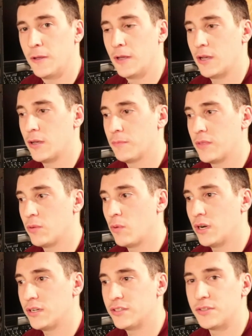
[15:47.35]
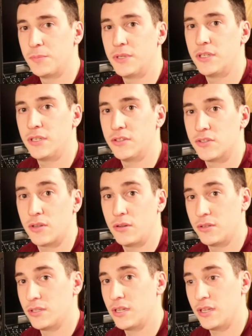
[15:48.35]
they wanted it to be
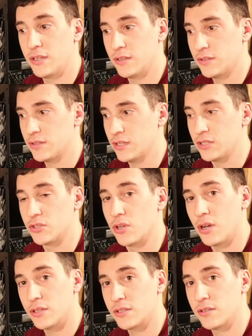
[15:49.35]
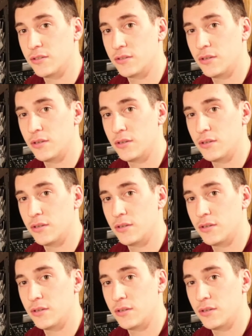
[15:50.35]
installed as exhaust,